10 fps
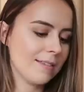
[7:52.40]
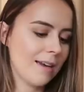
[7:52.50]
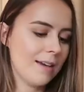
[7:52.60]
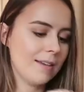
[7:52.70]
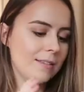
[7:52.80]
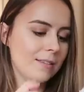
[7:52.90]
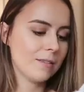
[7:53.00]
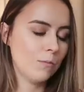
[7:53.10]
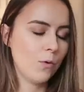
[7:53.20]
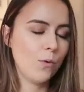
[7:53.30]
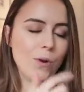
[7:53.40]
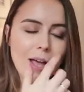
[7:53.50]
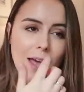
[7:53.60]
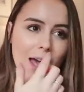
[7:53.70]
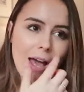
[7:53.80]
size small,
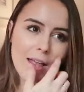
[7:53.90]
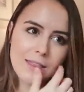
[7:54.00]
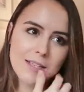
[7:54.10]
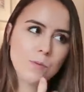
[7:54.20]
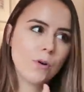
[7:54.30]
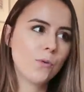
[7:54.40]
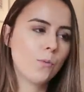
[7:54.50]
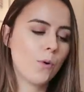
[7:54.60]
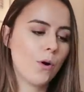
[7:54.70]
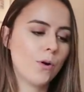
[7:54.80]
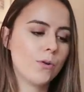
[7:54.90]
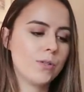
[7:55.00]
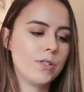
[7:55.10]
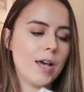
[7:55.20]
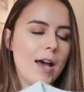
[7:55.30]
and this one
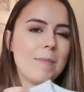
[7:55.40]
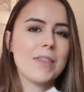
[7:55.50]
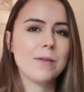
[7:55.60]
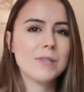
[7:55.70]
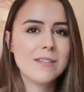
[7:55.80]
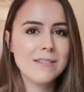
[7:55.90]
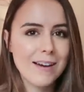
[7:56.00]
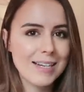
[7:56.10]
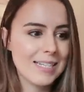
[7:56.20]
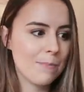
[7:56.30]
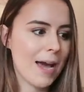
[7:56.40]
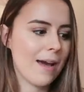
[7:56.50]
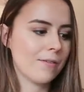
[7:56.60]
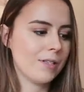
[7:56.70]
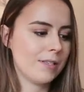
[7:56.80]
was, I think it was £90
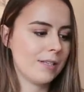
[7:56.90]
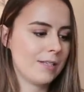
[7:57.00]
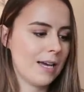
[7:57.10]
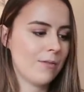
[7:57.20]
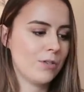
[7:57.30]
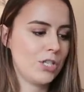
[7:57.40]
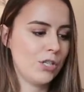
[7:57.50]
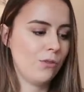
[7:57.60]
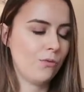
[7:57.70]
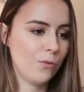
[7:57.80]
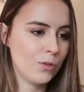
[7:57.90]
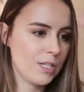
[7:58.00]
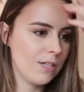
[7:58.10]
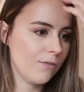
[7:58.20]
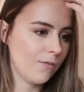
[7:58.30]
down to
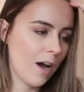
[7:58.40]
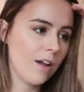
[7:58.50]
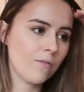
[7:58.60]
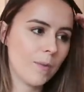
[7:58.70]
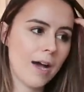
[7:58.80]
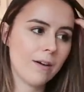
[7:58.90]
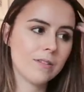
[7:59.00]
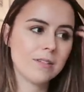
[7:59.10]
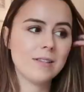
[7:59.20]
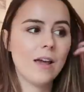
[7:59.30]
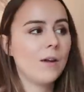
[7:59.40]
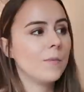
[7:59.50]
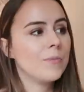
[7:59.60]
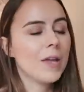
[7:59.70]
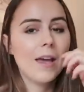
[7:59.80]
£45.
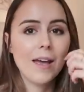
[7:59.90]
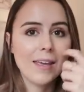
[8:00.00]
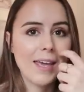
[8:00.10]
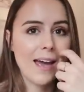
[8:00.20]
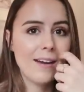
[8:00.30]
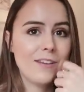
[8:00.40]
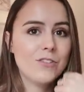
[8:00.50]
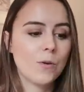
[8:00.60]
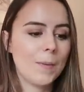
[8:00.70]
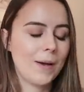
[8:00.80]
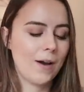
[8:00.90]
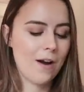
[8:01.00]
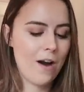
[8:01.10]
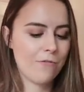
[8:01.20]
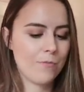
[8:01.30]
So again, dropping
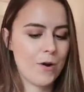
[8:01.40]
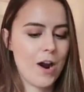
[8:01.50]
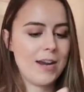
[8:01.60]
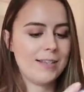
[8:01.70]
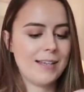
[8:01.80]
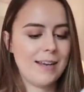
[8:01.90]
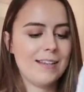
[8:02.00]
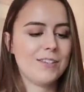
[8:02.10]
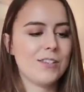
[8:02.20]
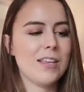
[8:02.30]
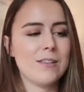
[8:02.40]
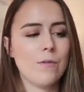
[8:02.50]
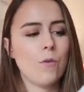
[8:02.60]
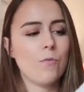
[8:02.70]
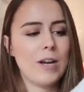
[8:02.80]
half price, and it's
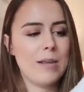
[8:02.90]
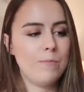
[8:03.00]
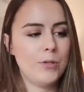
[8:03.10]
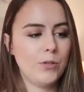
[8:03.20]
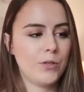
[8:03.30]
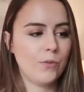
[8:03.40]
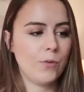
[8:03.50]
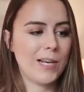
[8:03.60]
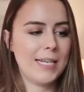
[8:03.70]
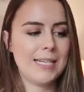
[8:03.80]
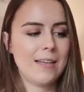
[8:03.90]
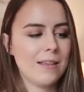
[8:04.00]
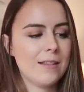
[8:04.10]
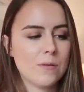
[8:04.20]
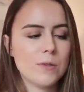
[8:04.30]
a really beautiful quality. I
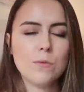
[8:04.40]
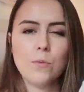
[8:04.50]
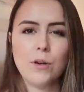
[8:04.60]
think this one's a